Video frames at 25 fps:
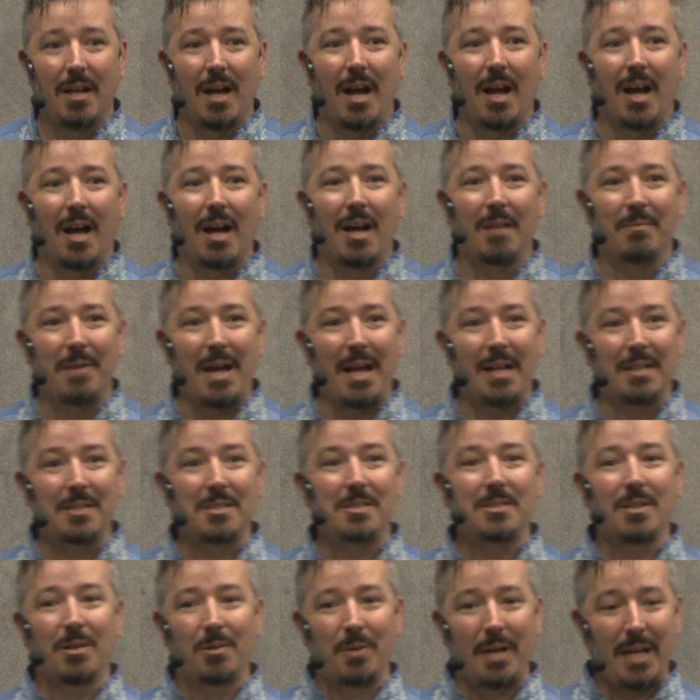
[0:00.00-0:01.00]
And
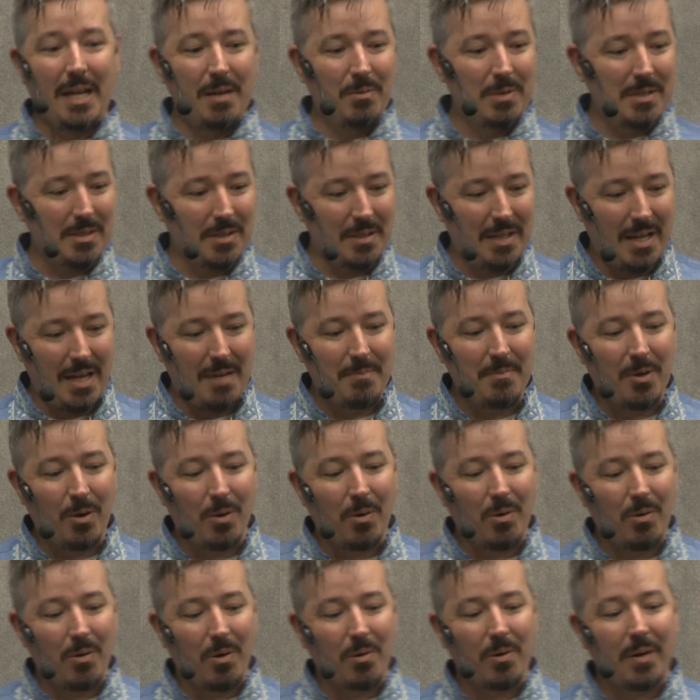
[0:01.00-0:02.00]
so he was
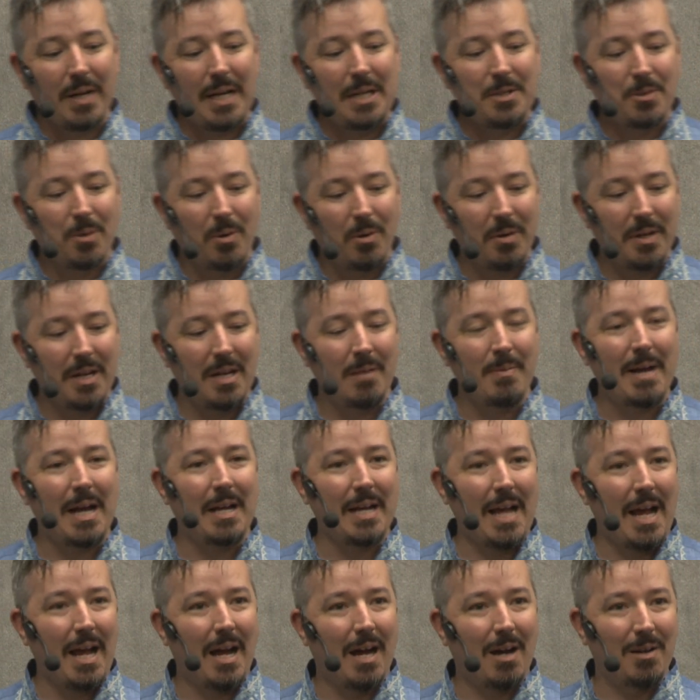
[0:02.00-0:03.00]
already talking
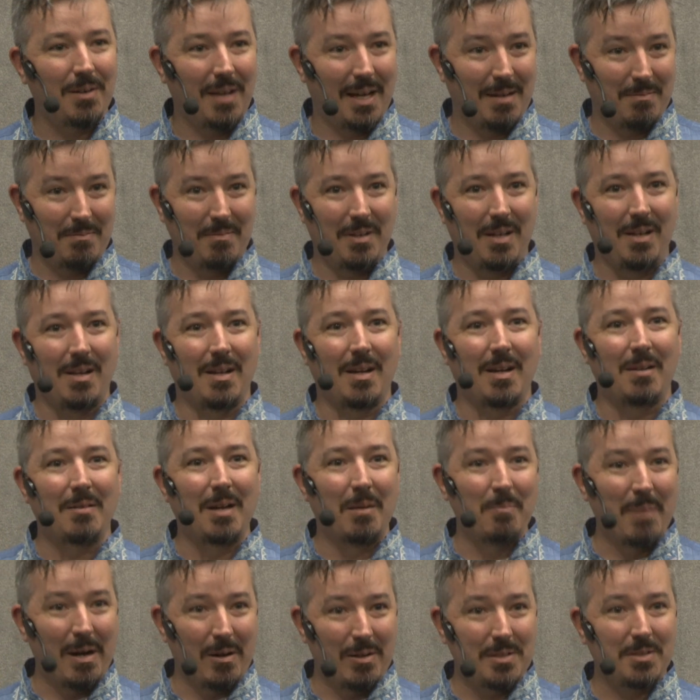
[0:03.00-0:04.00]
about how like
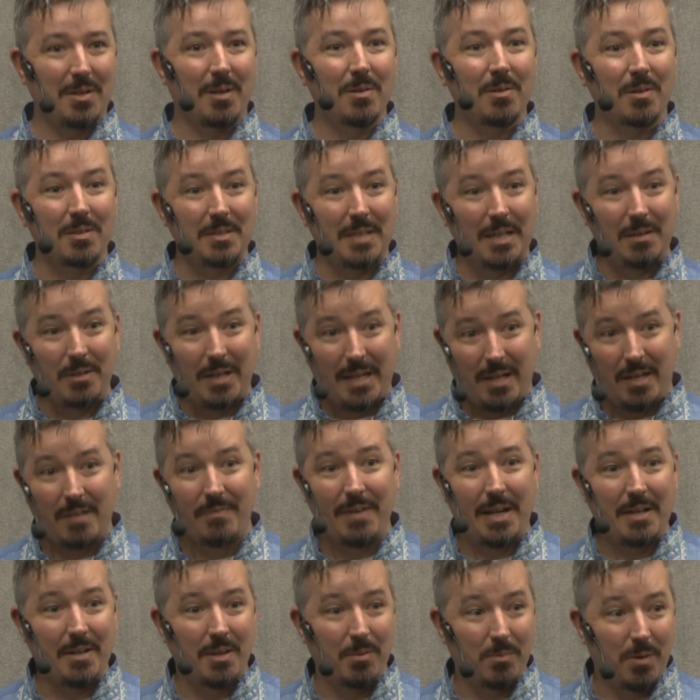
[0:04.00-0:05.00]
a meritocracy, he
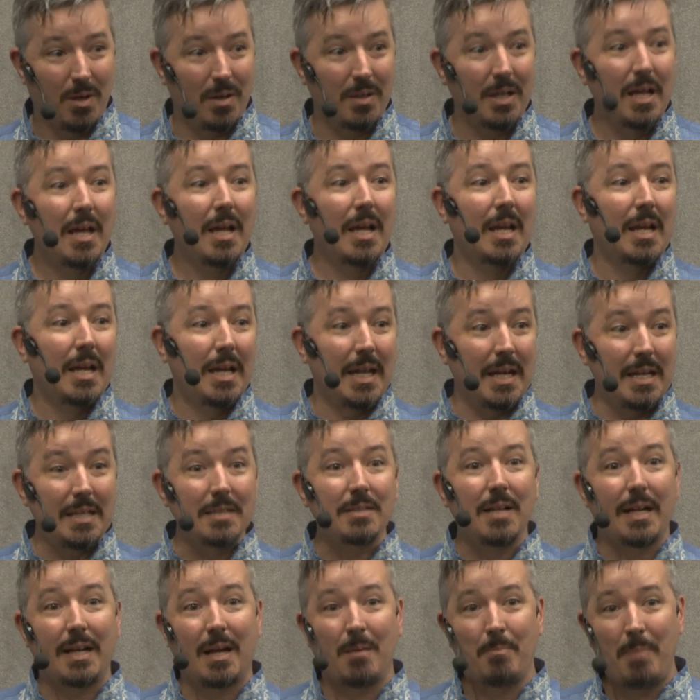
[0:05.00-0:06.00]
invented the word,
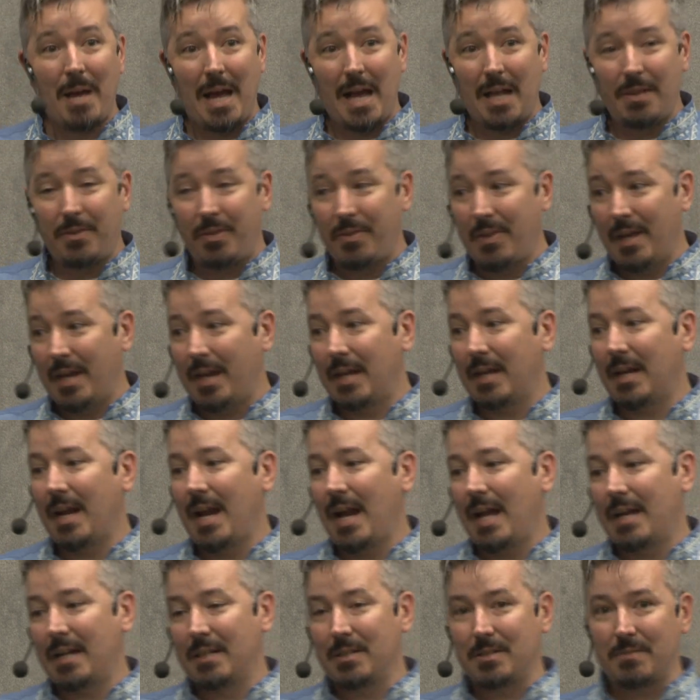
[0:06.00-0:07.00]
is like a bad thing
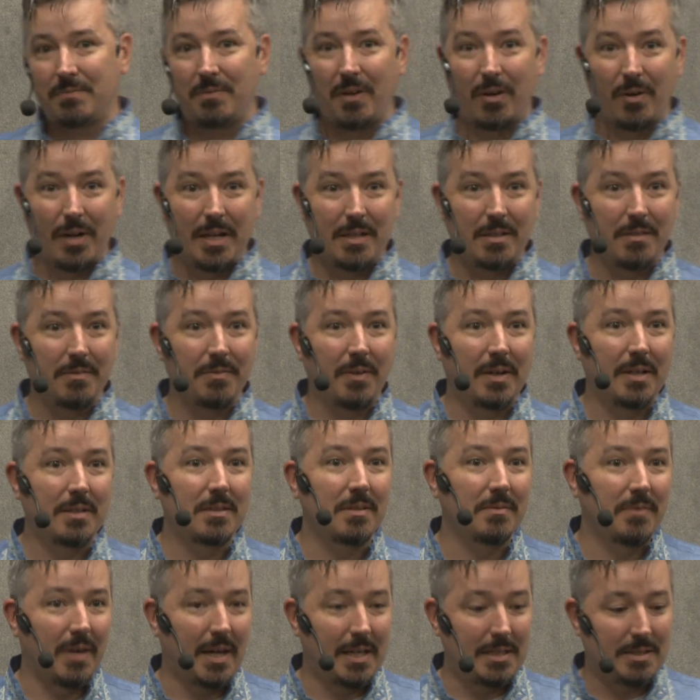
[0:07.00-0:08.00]
and it's very
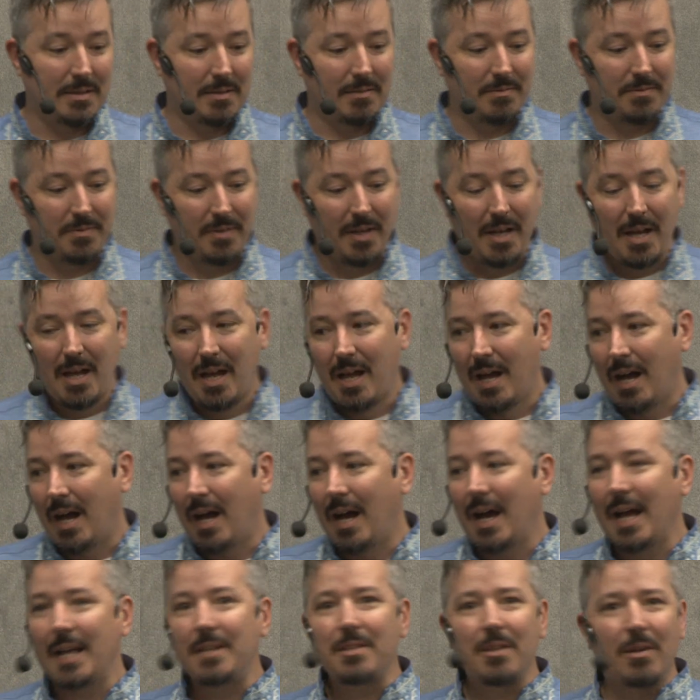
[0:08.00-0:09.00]
divisive.
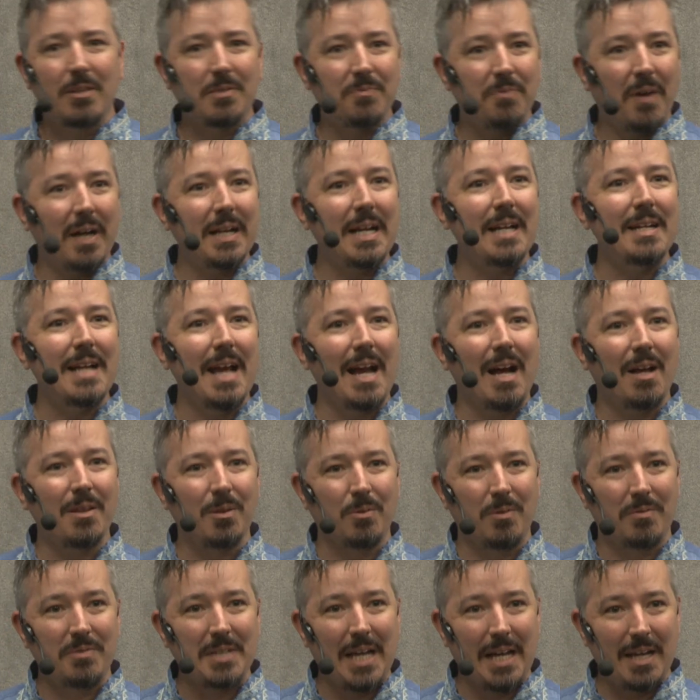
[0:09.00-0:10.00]
And so it's funny now
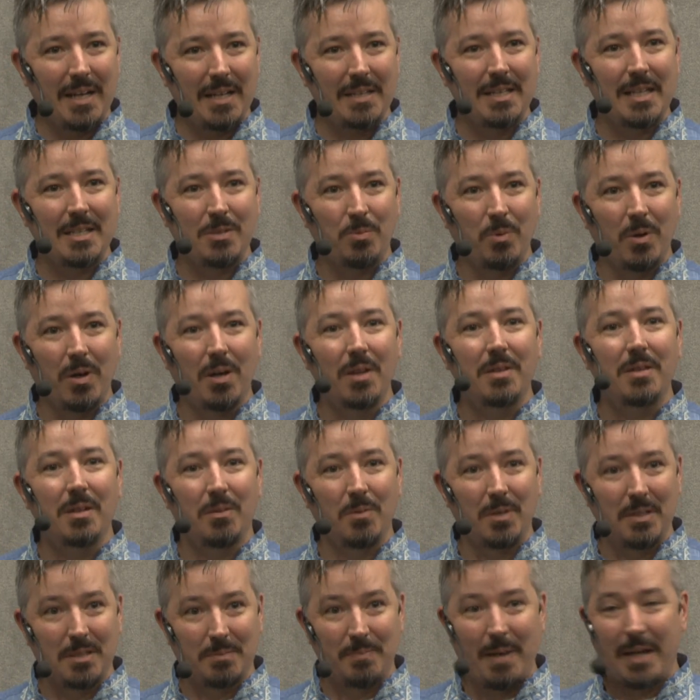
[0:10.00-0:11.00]
that we've taken this word that
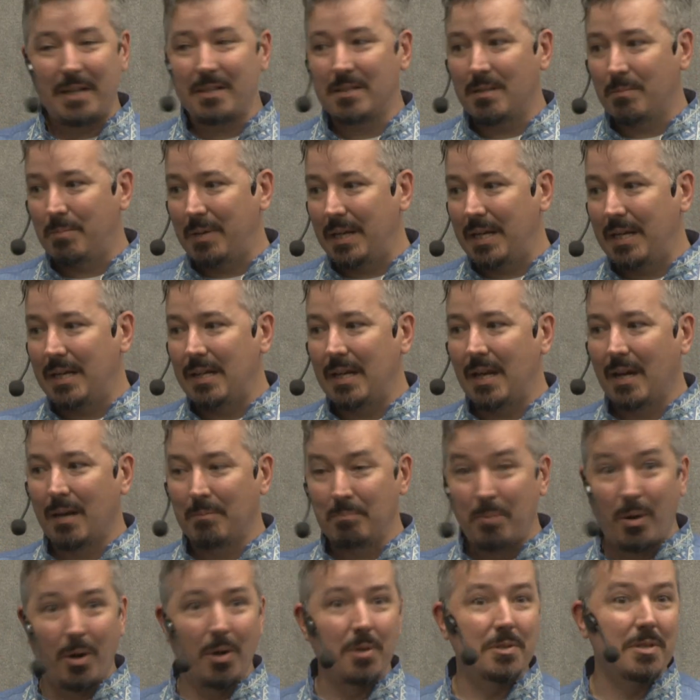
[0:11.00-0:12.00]
was meant to be
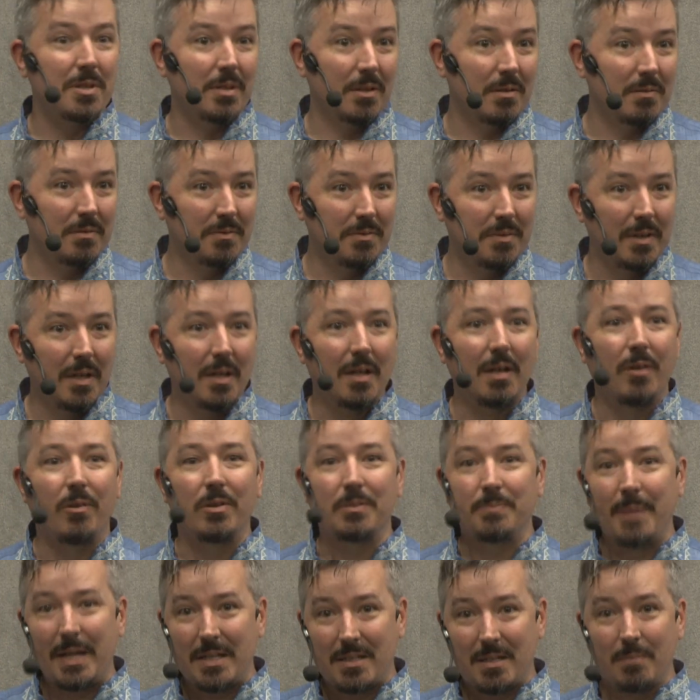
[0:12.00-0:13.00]
pejorative, it
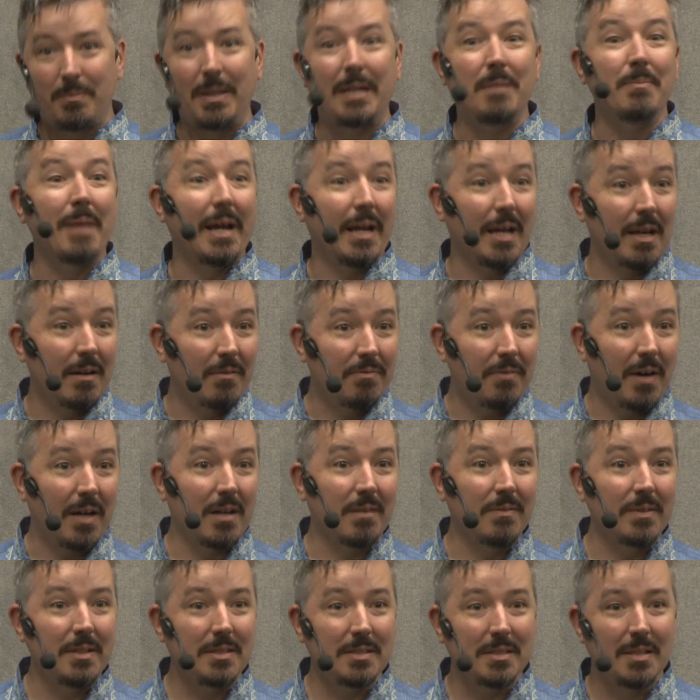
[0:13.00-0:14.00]
was meant to be making
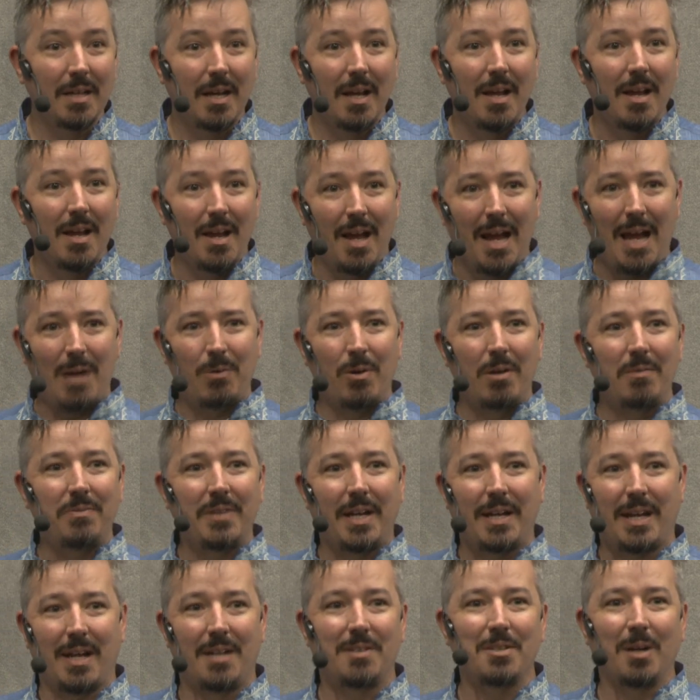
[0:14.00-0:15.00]
fun of us, and we've
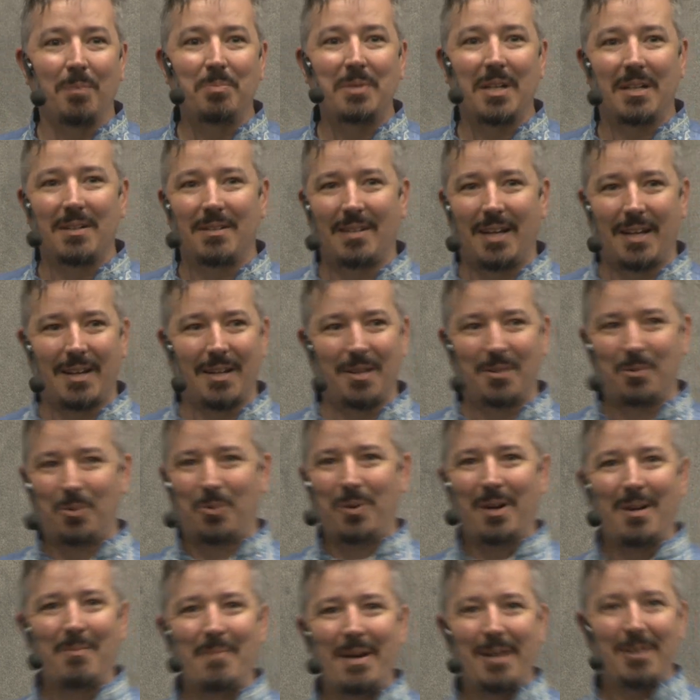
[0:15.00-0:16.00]
like adopted it and like,
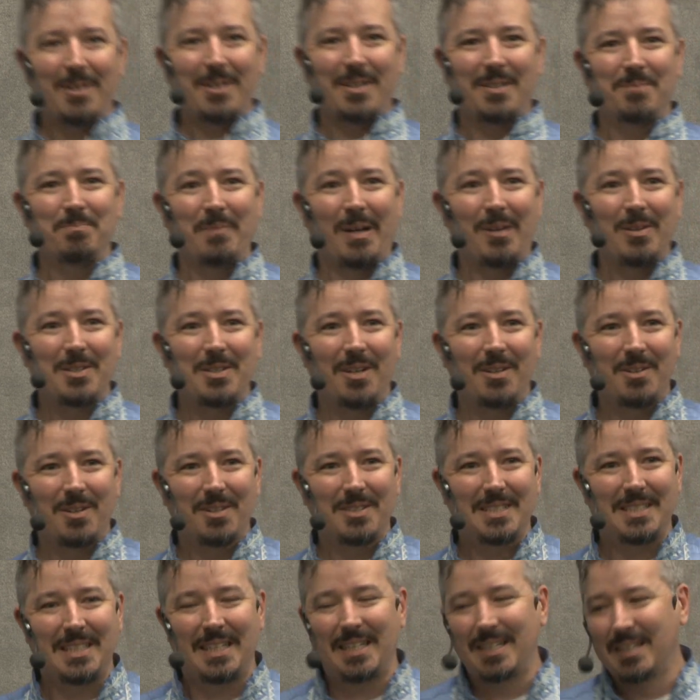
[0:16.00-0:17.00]
we're a
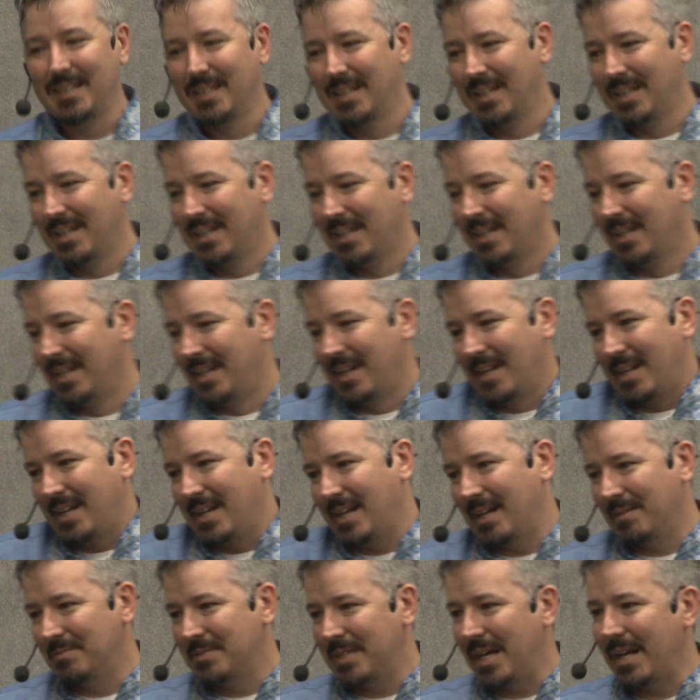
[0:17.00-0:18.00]
meritocracy.
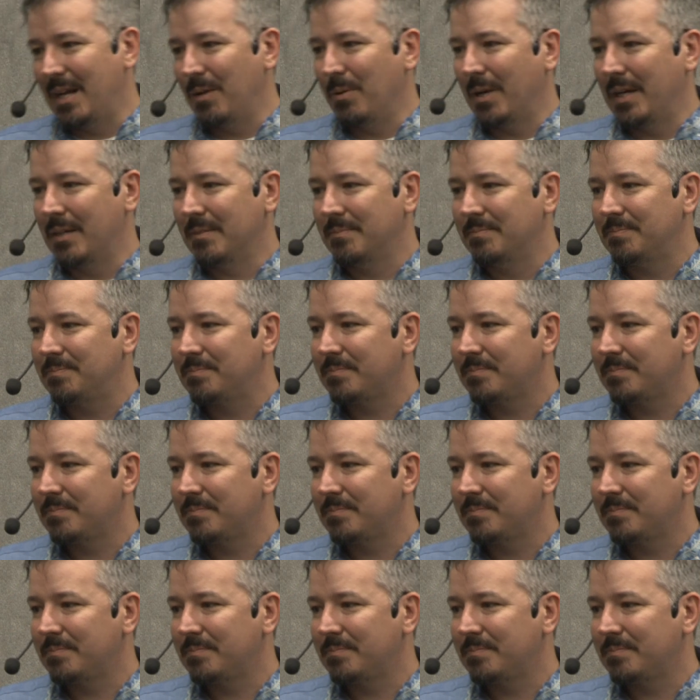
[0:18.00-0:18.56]
So anyway,